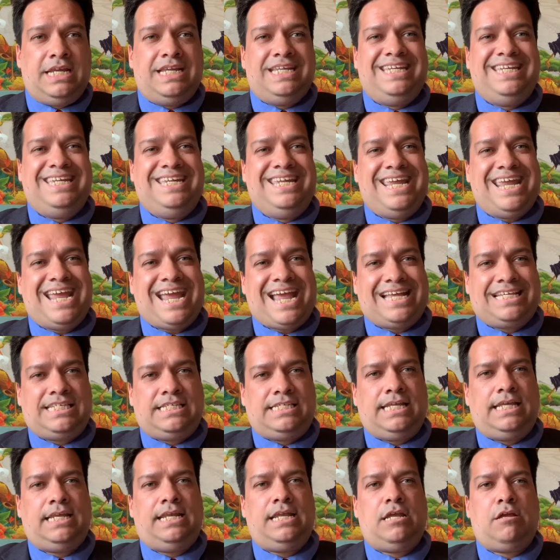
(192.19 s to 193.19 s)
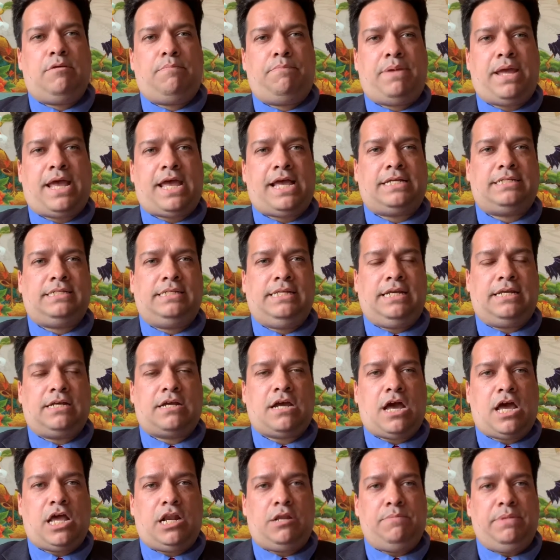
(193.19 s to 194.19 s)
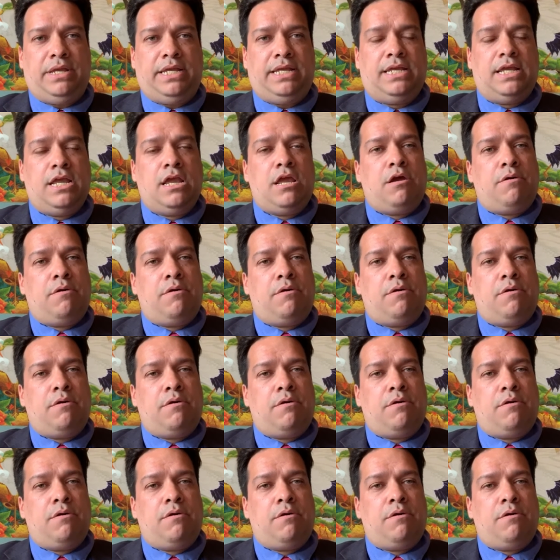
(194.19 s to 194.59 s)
Yes, it impacts the economy,